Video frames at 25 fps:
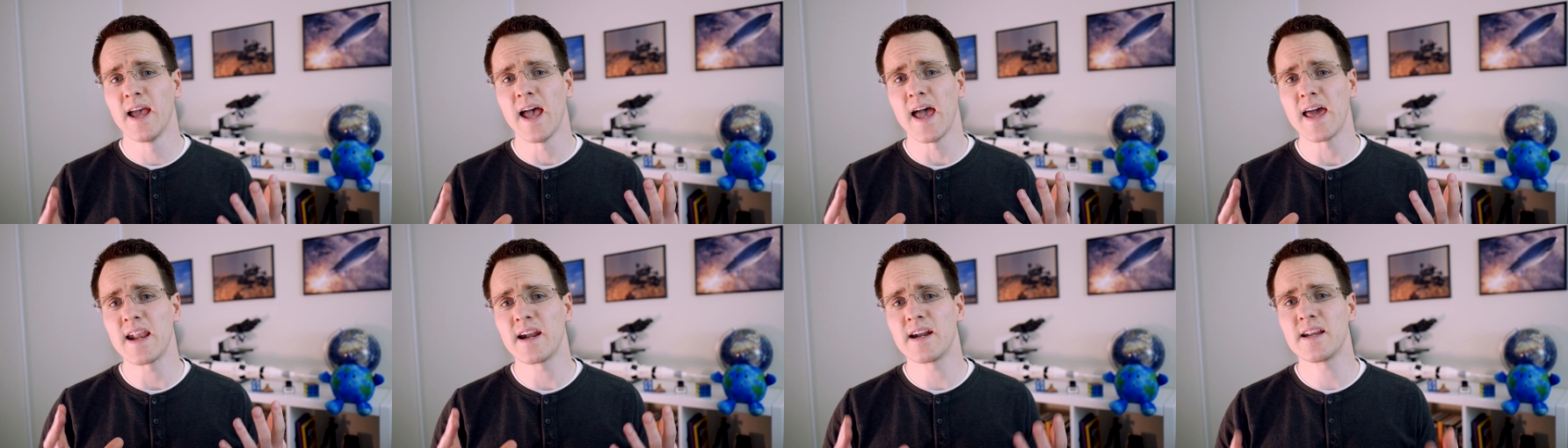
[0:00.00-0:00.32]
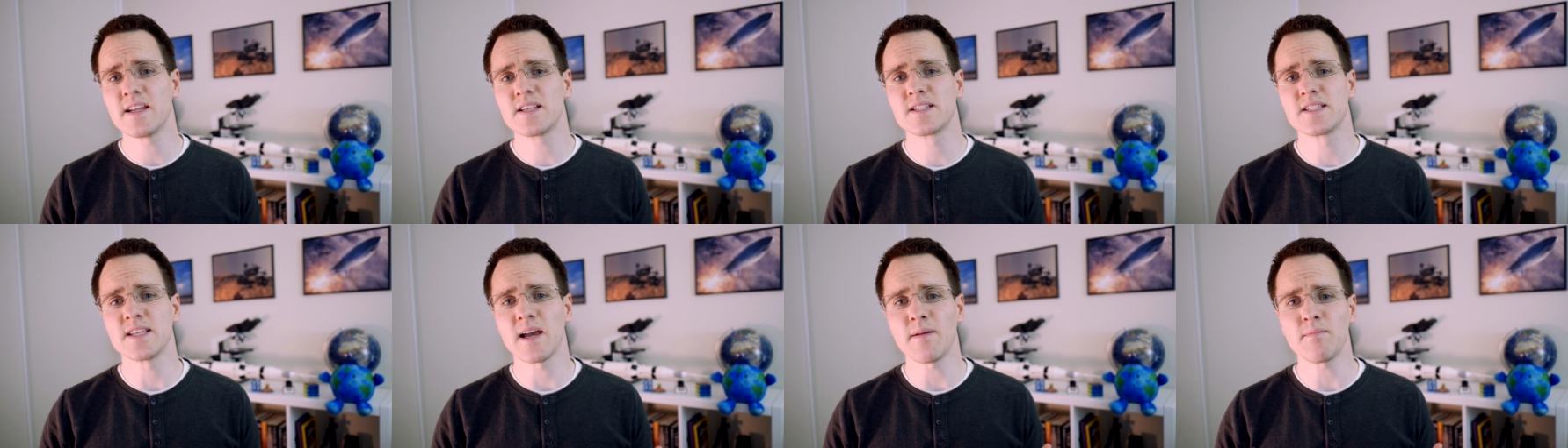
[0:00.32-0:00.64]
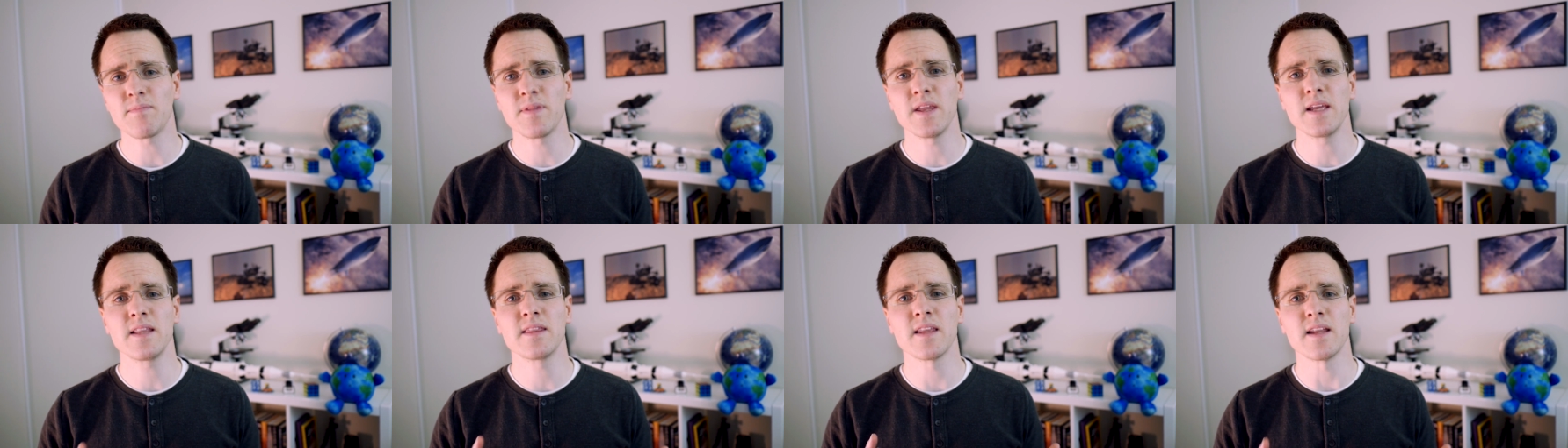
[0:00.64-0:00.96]
and it is
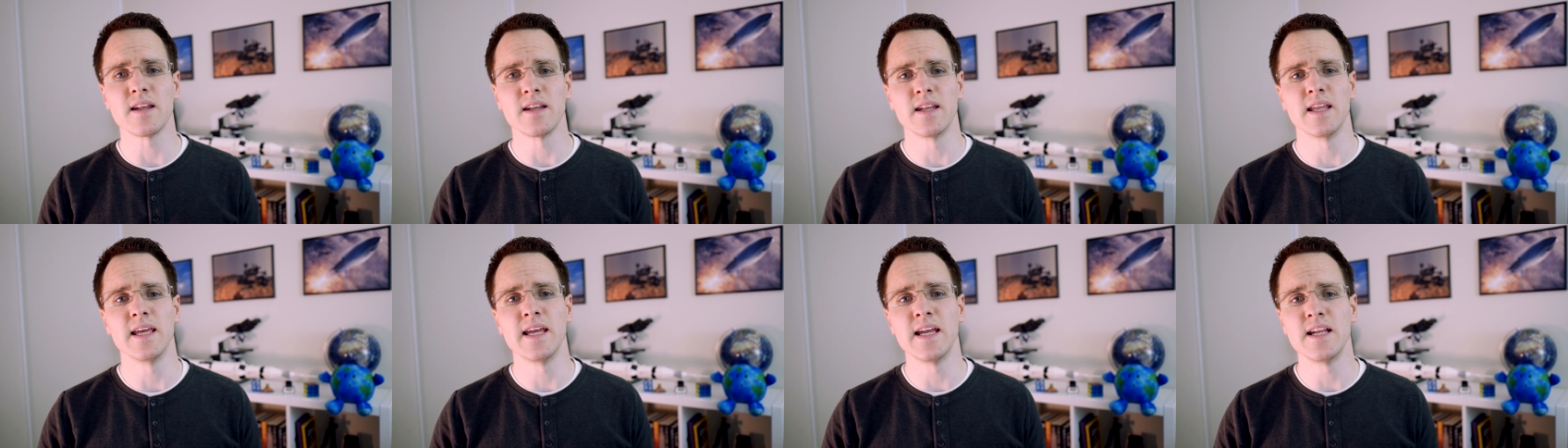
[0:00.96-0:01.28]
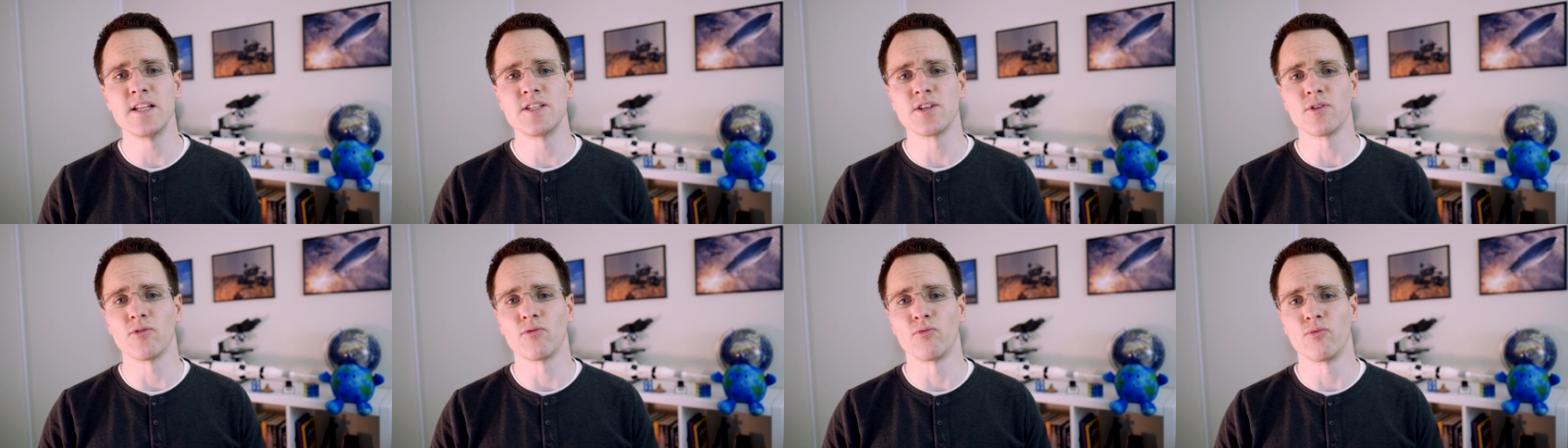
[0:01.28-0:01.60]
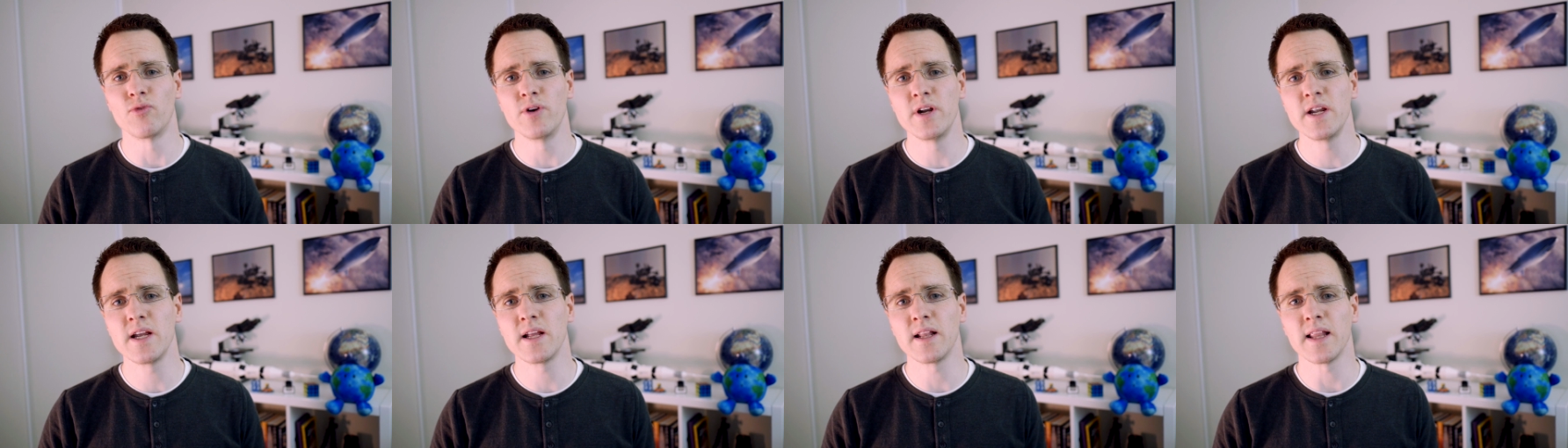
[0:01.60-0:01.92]
something that needs
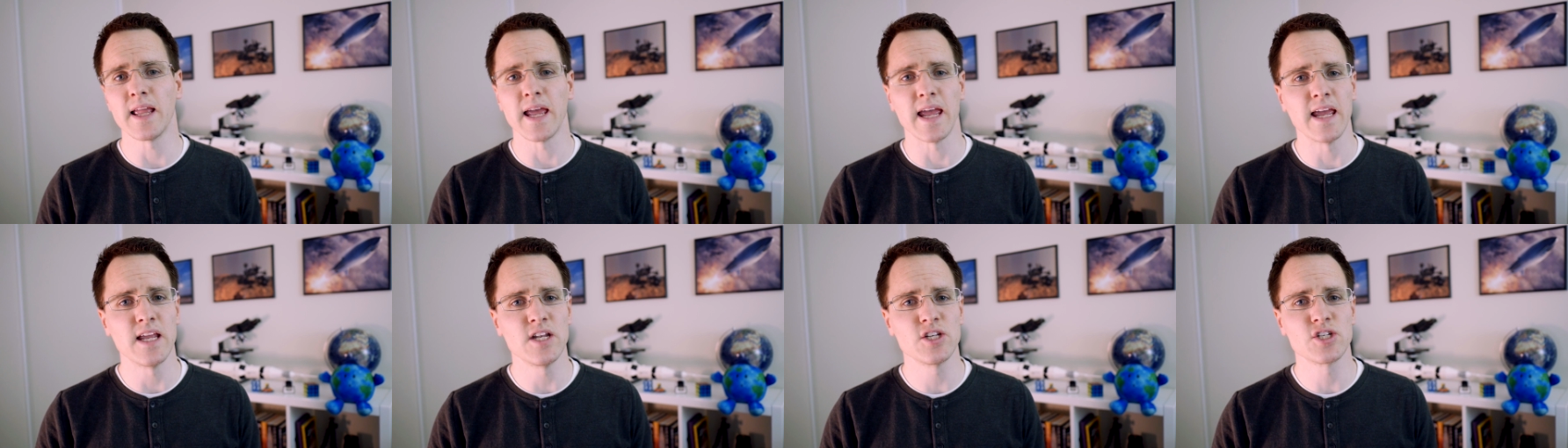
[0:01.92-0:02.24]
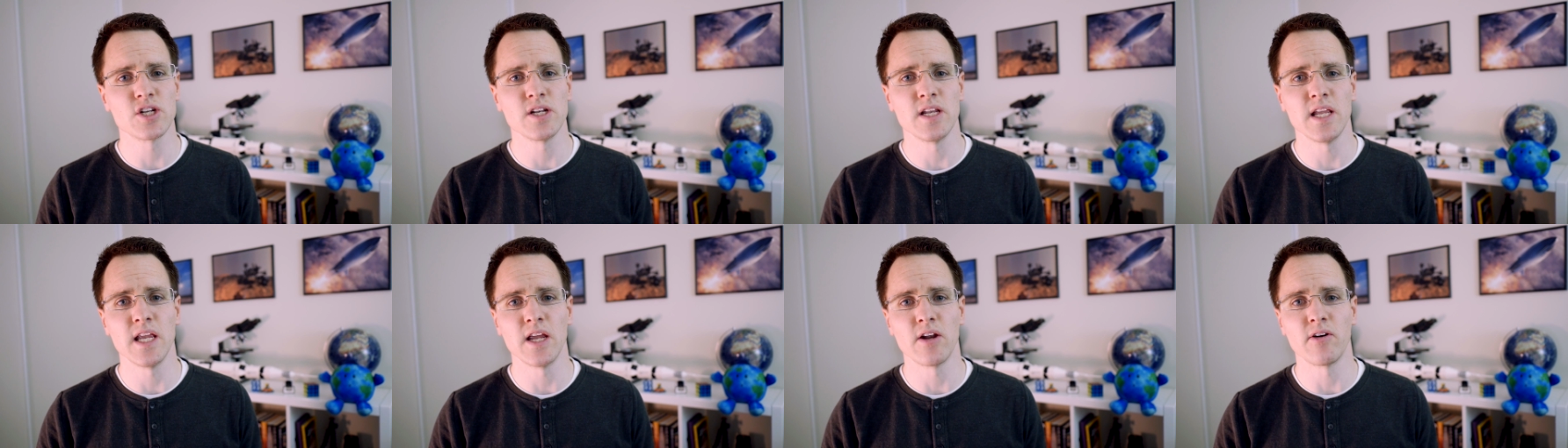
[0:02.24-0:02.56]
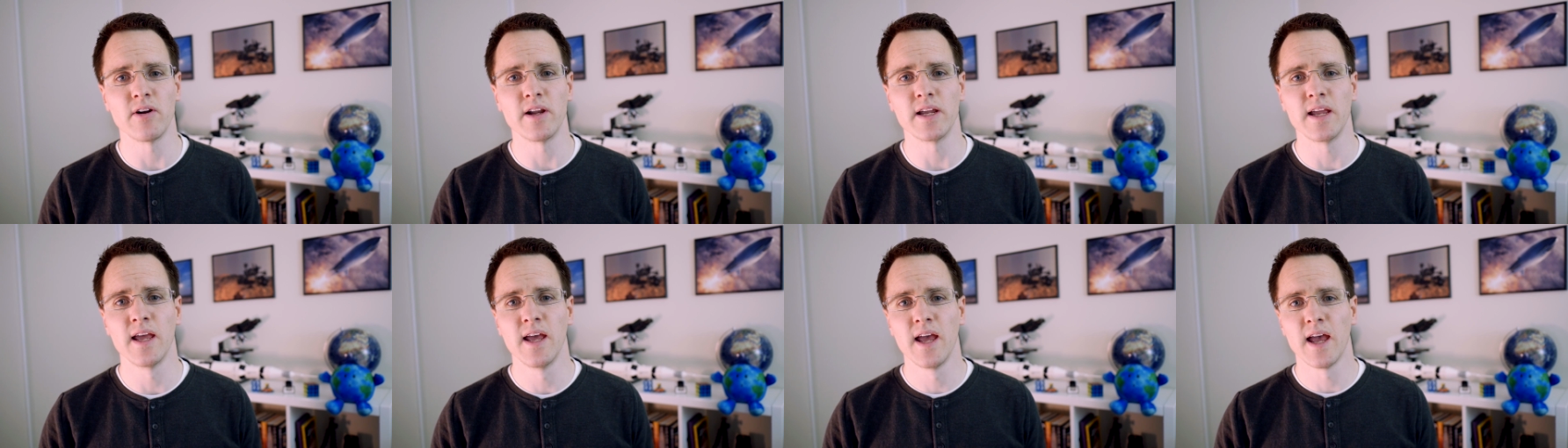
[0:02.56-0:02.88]
real
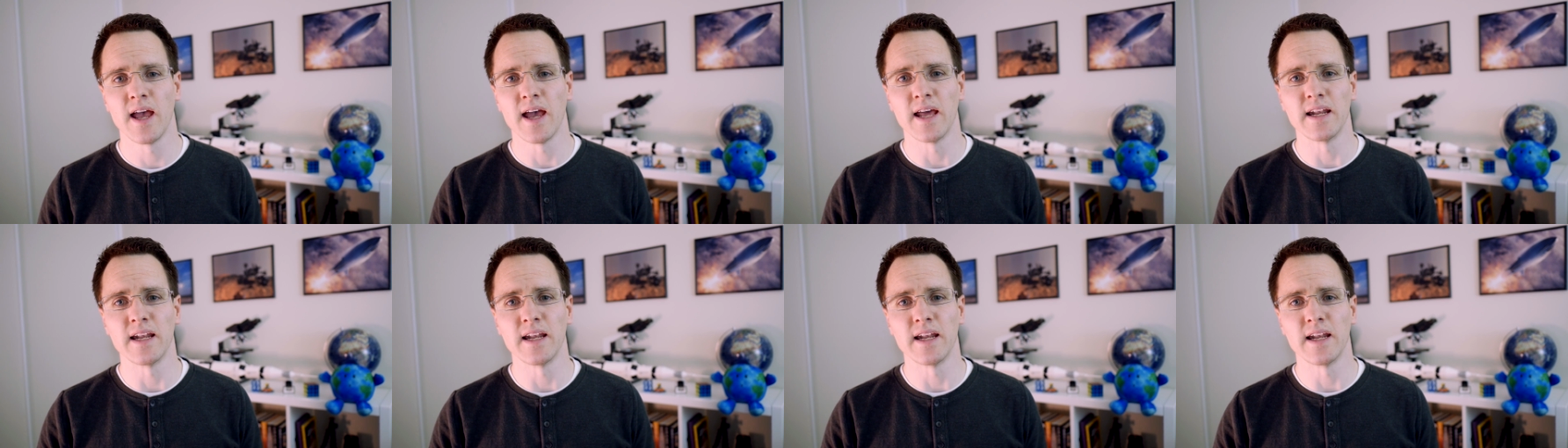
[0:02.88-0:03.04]
engineering